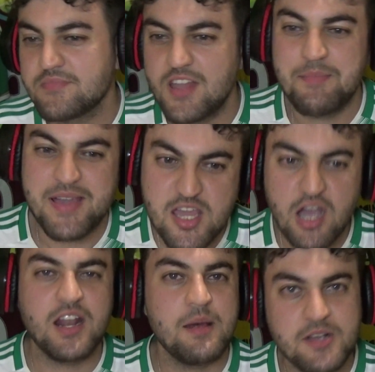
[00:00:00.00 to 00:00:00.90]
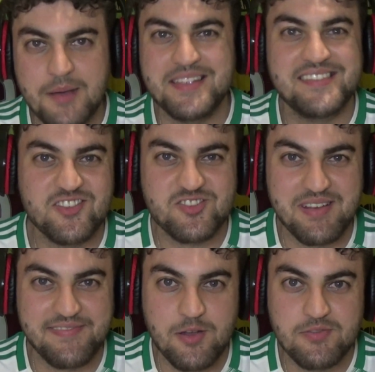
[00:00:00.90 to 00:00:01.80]
I'm a young and upcoming central
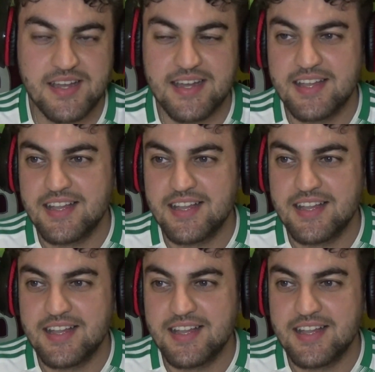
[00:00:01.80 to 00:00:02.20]
midfielder.